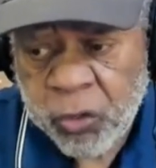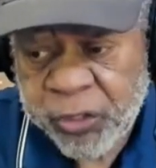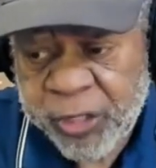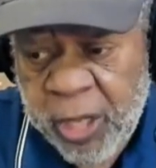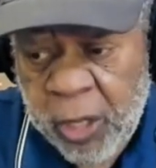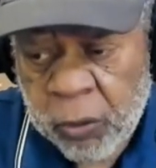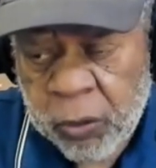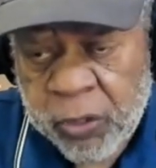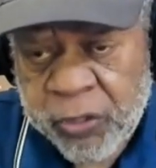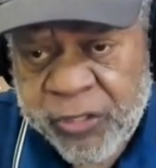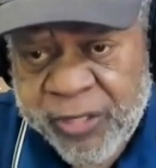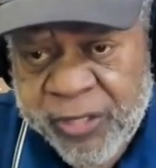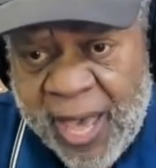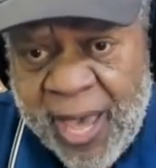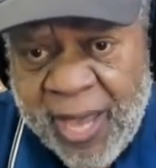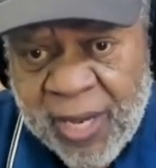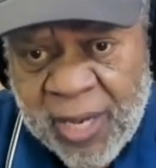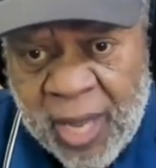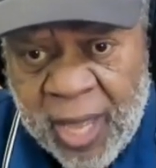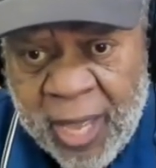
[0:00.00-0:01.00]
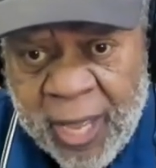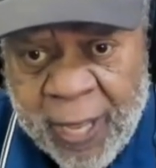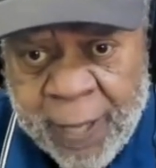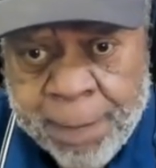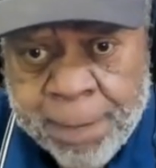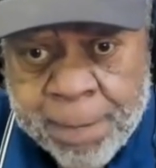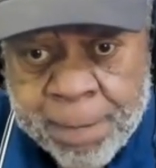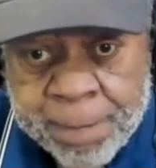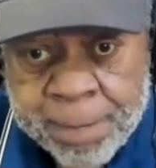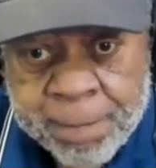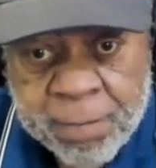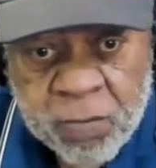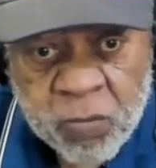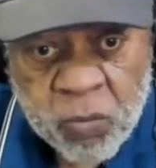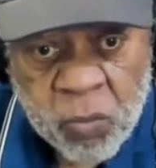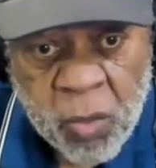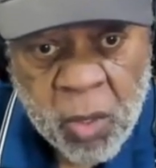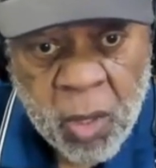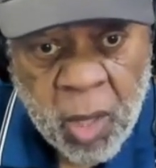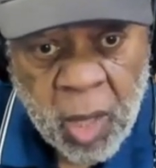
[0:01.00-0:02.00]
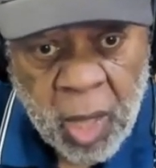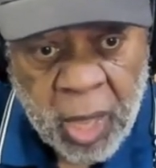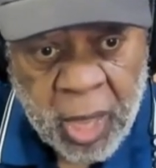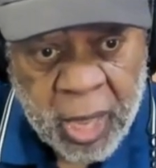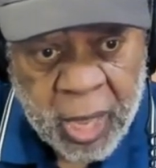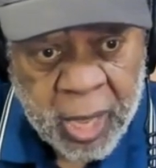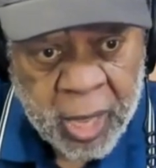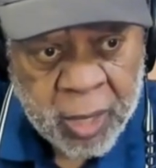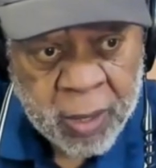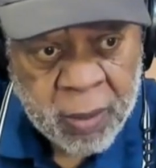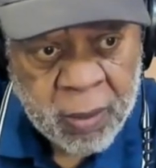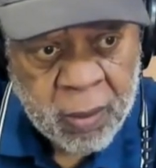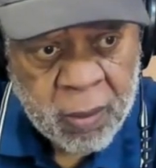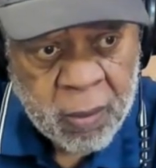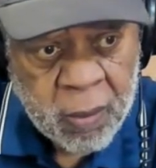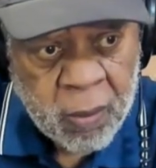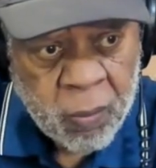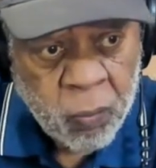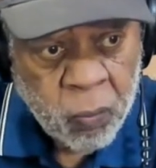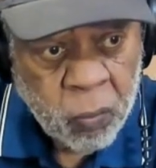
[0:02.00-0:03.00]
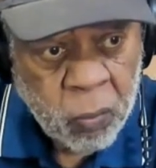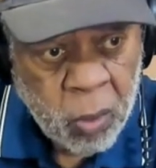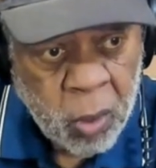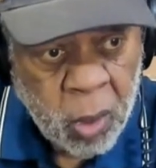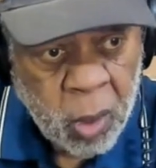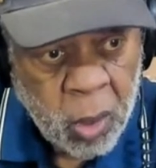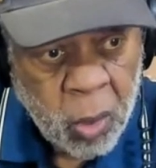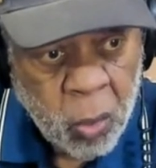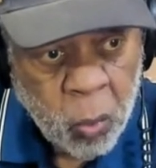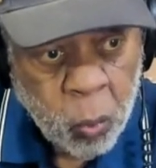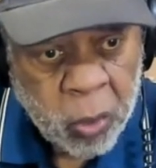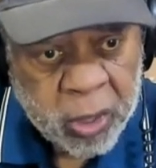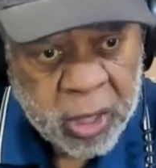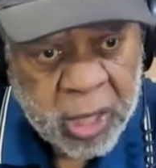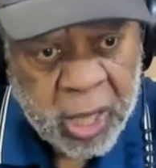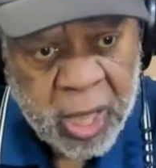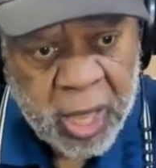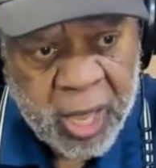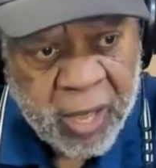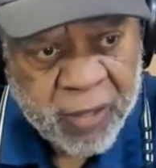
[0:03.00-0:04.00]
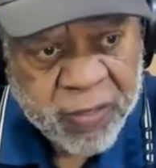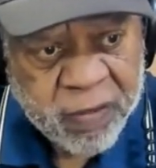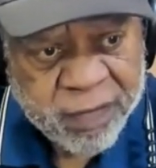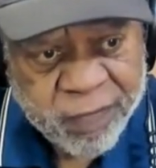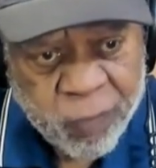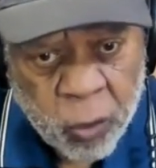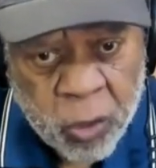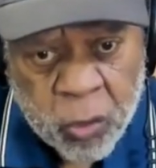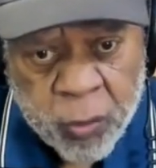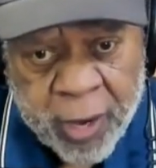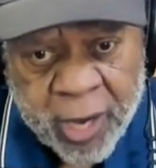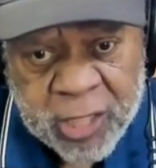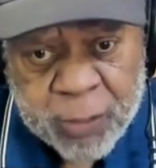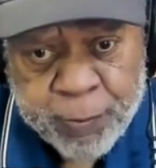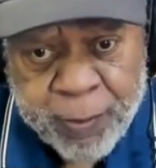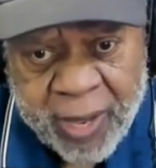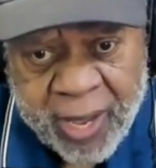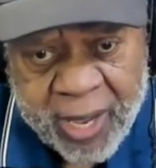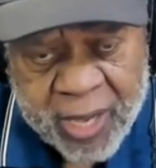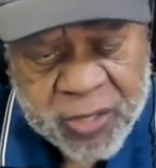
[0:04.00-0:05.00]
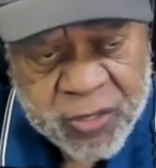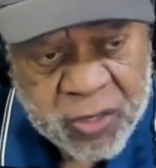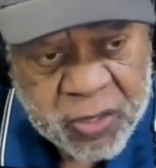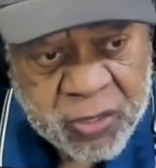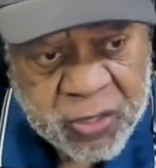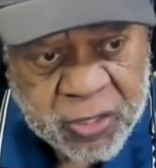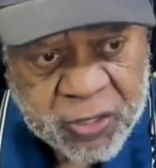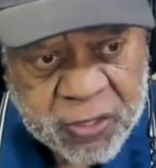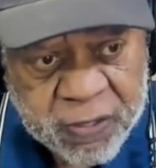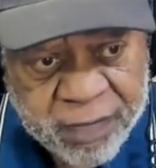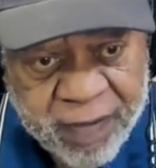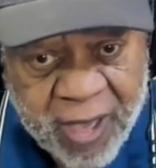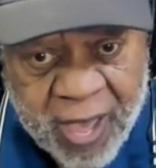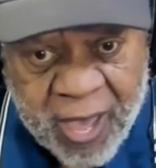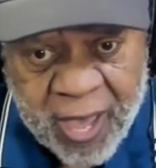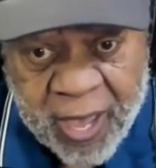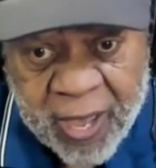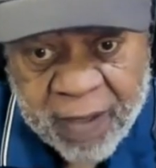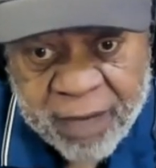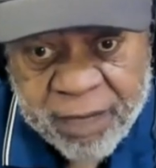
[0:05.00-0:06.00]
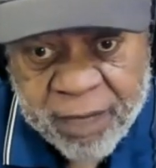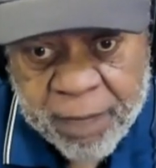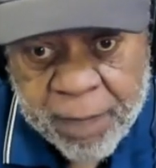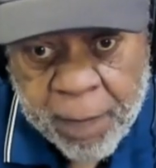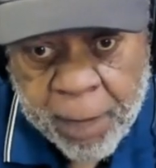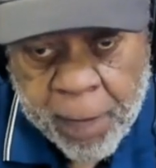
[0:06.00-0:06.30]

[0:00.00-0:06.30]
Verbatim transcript: to stay on the sideline. And when they had the voting rights passed in 65,